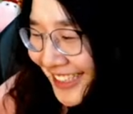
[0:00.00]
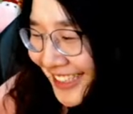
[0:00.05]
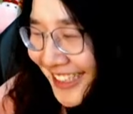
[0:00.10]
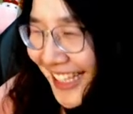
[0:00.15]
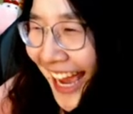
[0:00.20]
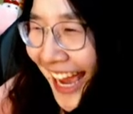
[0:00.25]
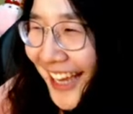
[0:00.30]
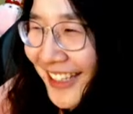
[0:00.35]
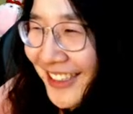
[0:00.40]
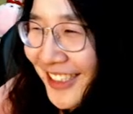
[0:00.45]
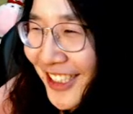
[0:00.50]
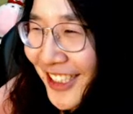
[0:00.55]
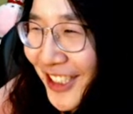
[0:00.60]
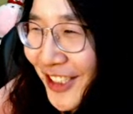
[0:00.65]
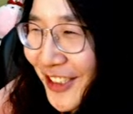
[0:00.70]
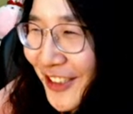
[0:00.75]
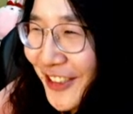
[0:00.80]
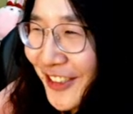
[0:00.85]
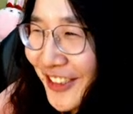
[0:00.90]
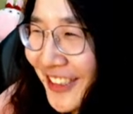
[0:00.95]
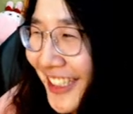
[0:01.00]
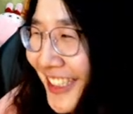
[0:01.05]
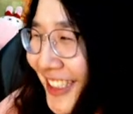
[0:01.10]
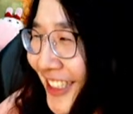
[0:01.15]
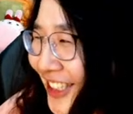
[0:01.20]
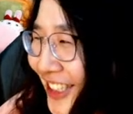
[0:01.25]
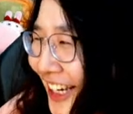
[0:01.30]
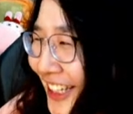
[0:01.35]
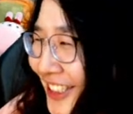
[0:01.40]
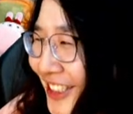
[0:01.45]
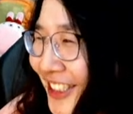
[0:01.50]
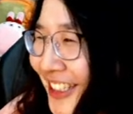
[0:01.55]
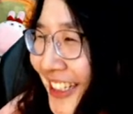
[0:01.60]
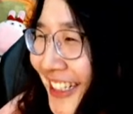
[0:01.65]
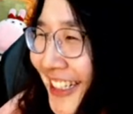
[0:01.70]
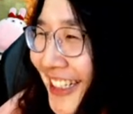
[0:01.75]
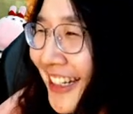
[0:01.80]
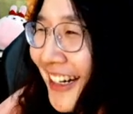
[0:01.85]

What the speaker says: I just drew this texture.